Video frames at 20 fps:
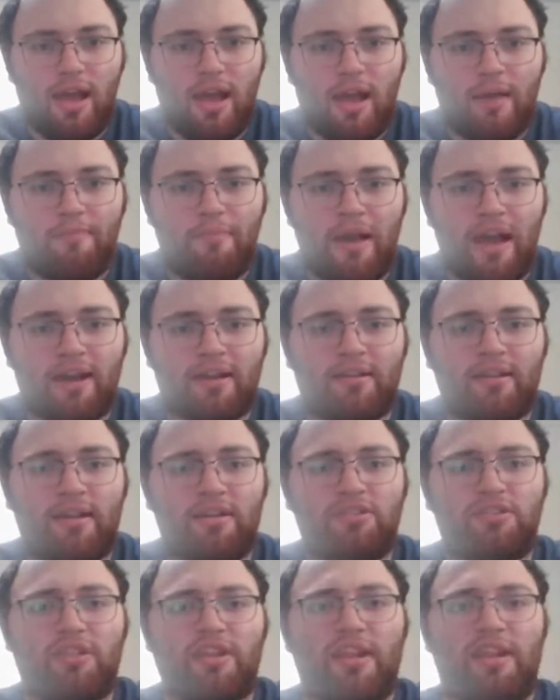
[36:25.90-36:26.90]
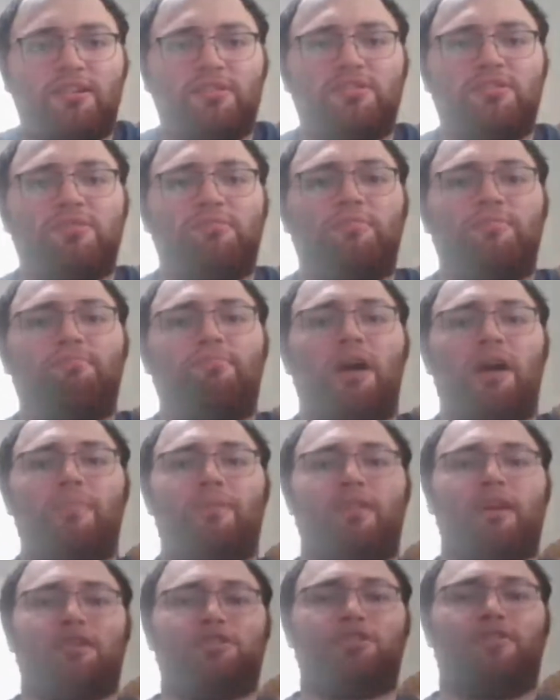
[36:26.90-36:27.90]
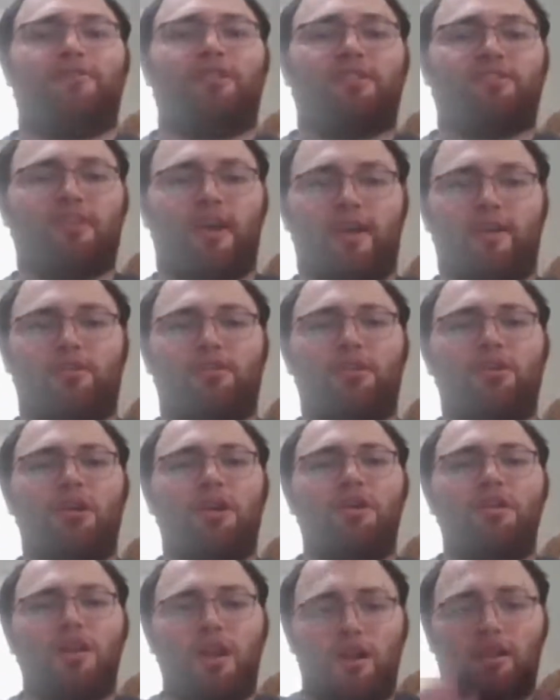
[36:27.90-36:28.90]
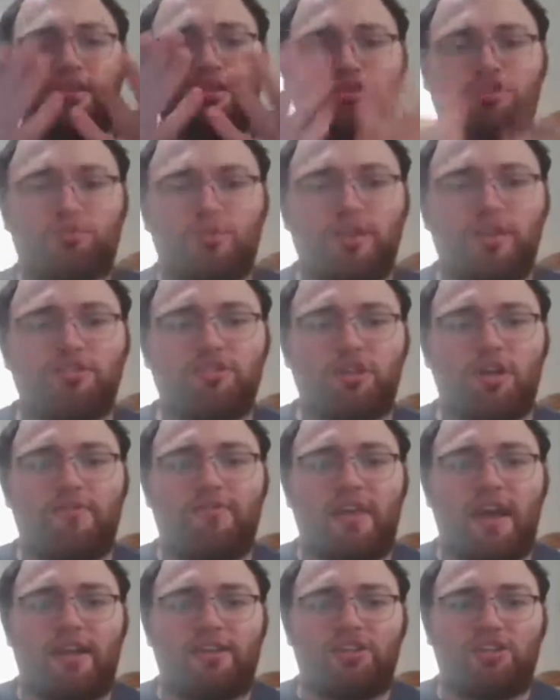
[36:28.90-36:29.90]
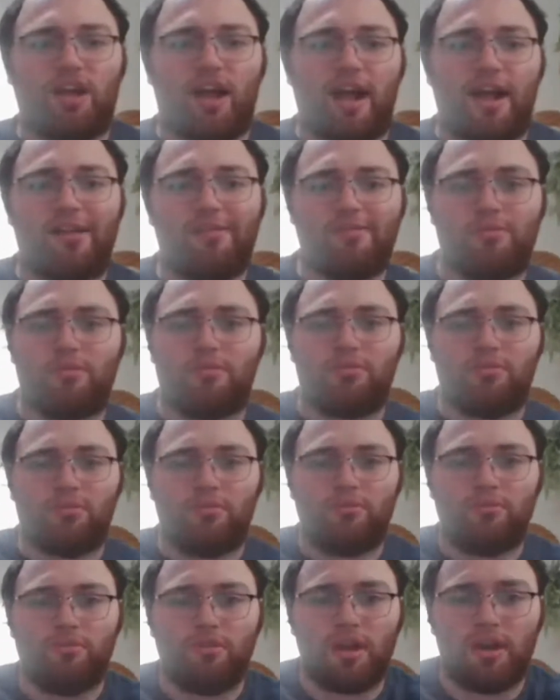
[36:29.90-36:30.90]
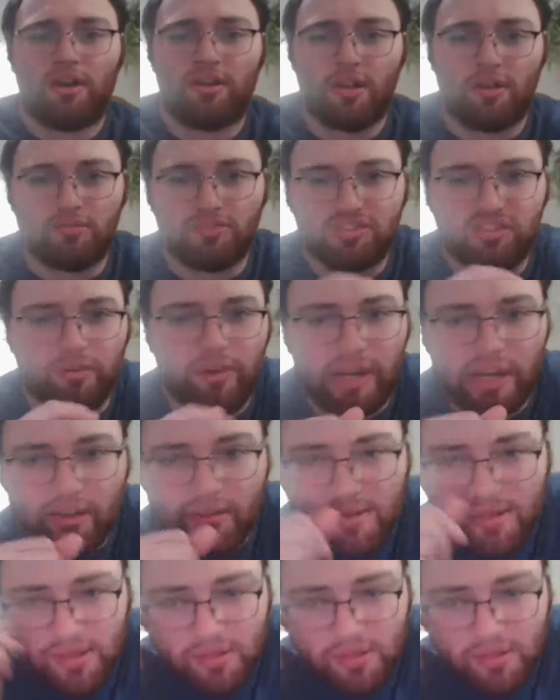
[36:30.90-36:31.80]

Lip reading: at Backlash against Bobby Lashley for the title. None of these three deserve that shot. None of those three.